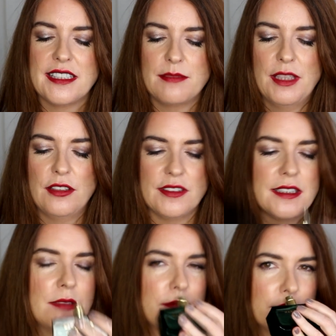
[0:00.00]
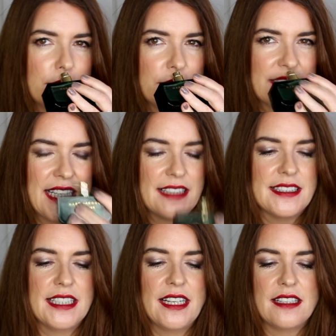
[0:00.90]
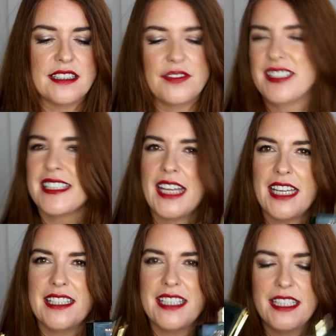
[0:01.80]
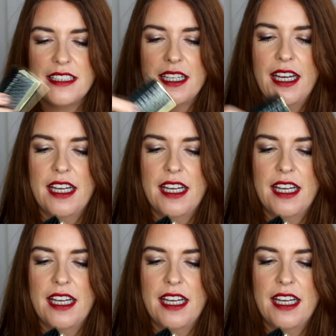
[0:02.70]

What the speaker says: smells sexy and sophisticated,